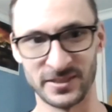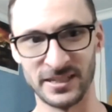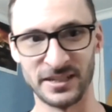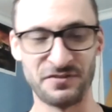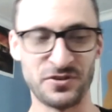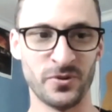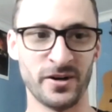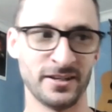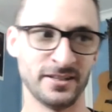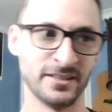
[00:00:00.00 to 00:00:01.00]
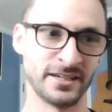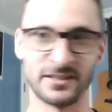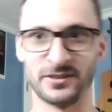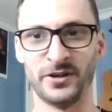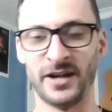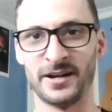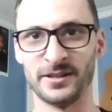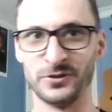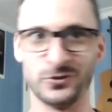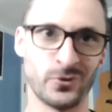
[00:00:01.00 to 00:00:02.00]
Like if you want to like learn how to
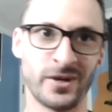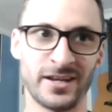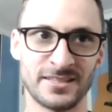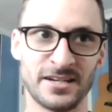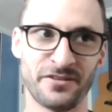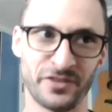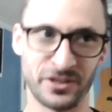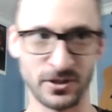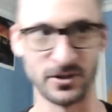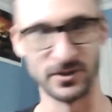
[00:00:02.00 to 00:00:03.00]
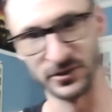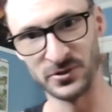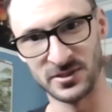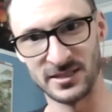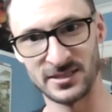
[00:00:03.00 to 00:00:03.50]
lose weight and stuff, like you go to lose it.